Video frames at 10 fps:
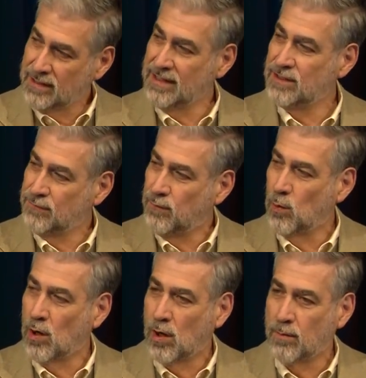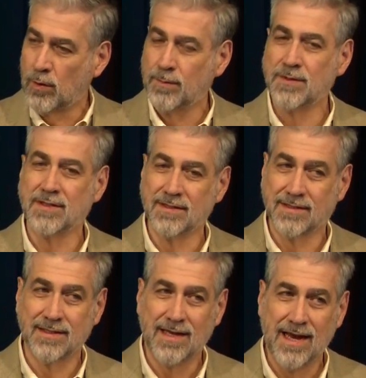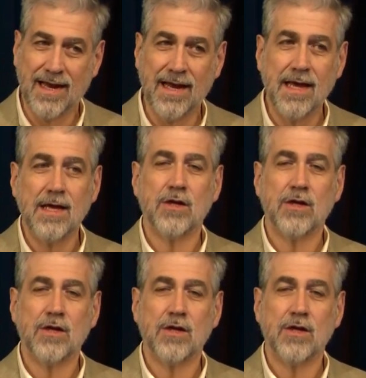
at least for our purposes today,